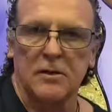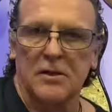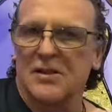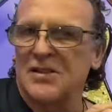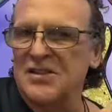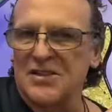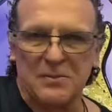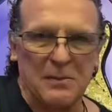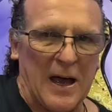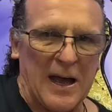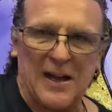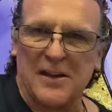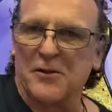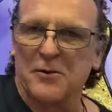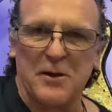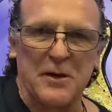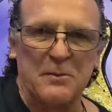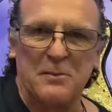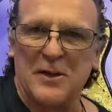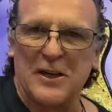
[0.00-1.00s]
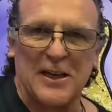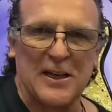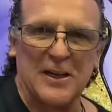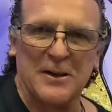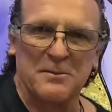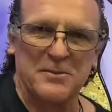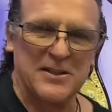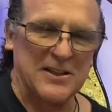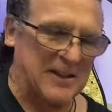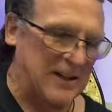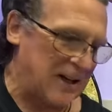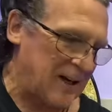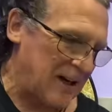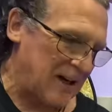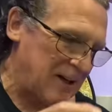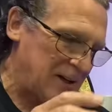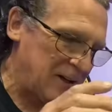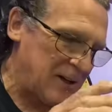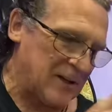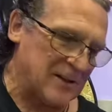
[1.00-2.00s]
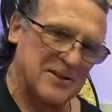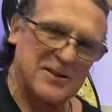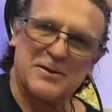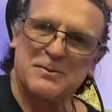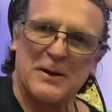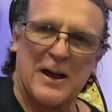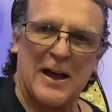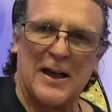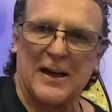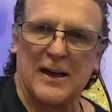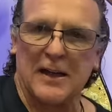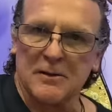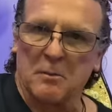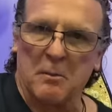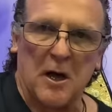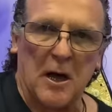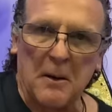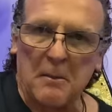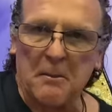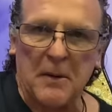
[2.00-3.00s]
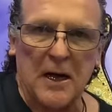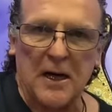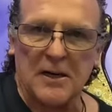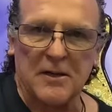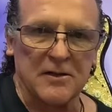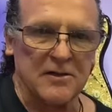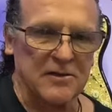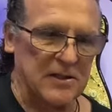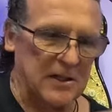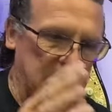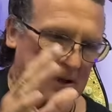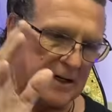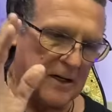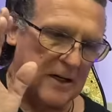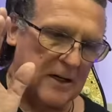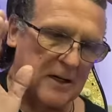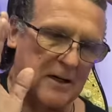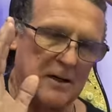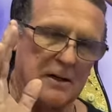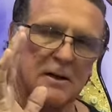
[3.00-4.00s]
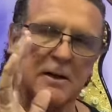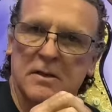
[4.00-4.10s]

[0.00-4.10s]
You can smack 3 pickups in here. You can smack some humbuckers in here.